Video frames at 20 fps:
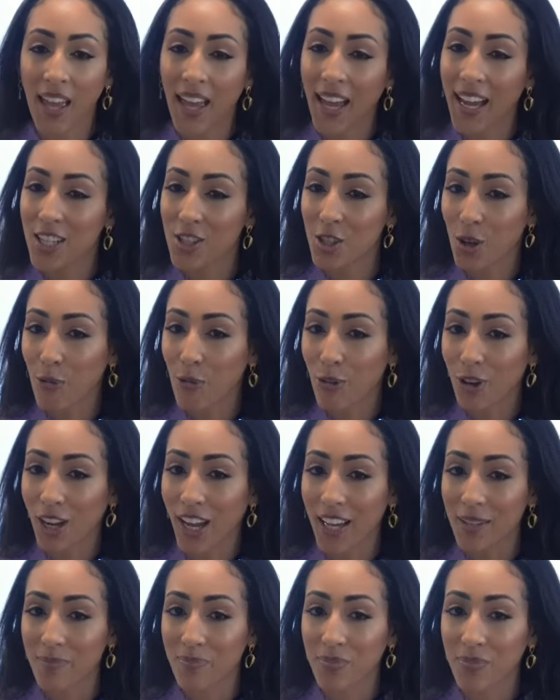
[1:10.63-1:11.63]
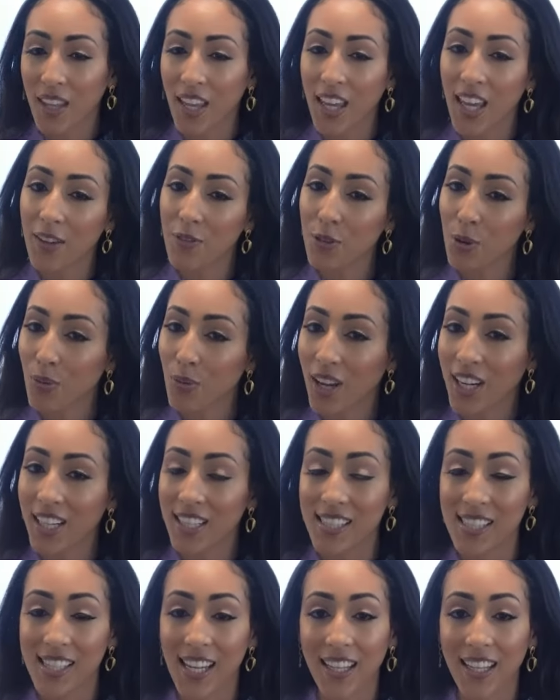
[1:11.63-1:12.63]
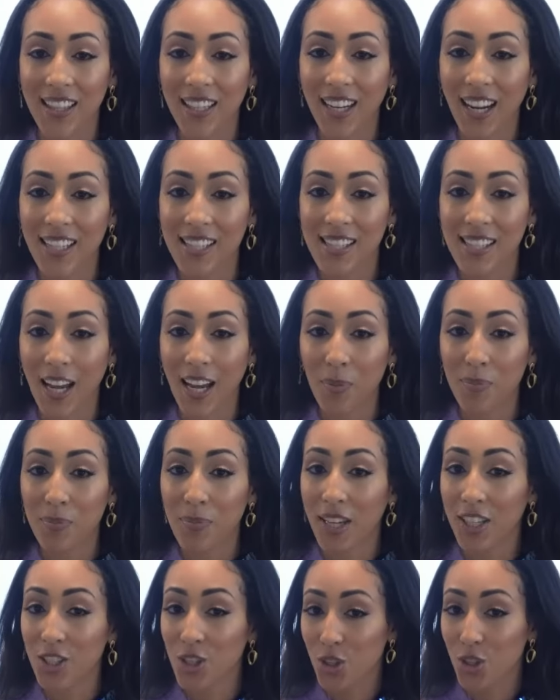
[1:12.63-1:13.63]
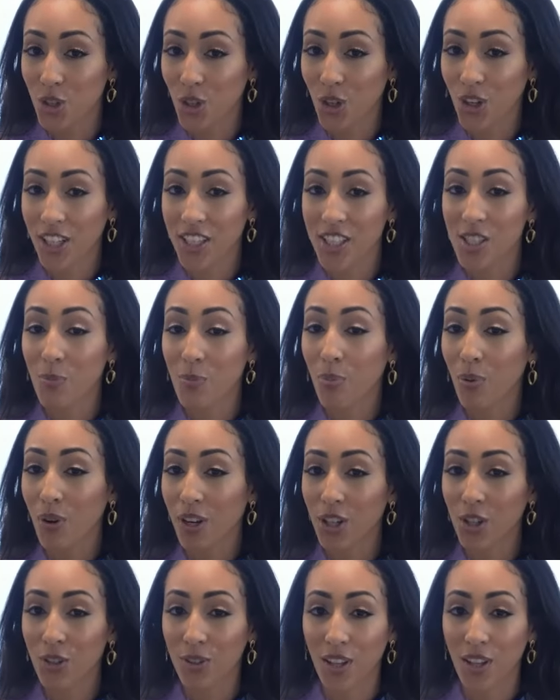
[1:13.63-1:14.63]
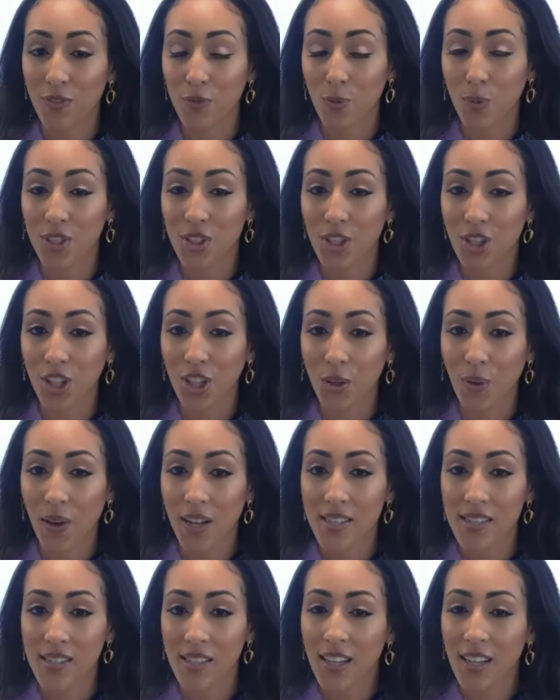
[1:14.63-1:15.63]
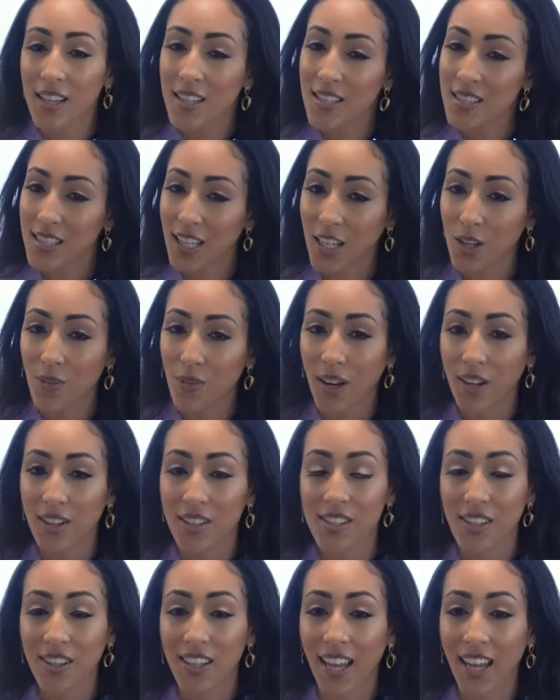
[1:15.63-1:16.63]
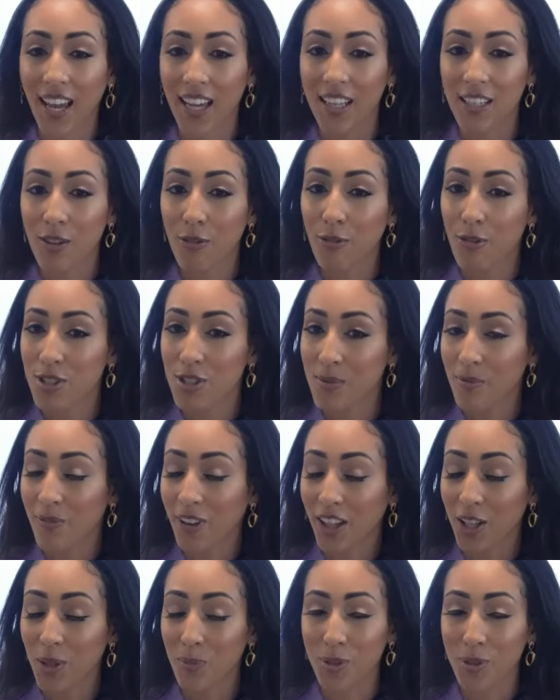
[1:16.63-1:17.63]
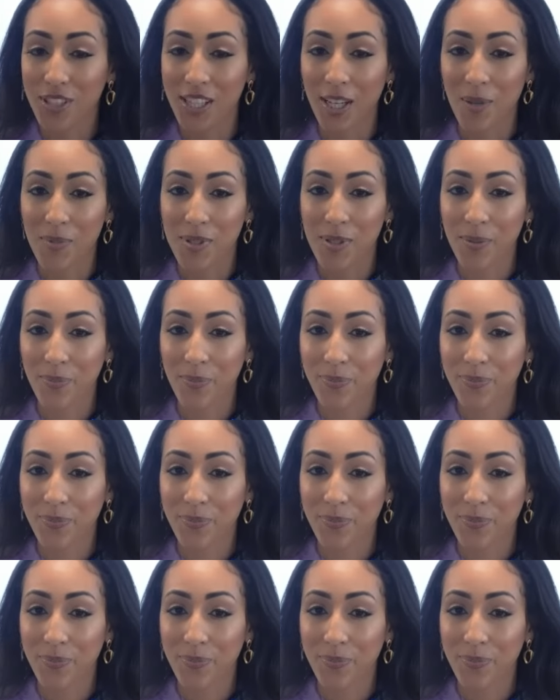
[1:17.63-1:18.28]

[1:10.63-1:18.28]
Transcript: And don't forget, if you're ready to take the next step in your journey to bring your loved one to the U.S., stick around until the end for some valuable tips.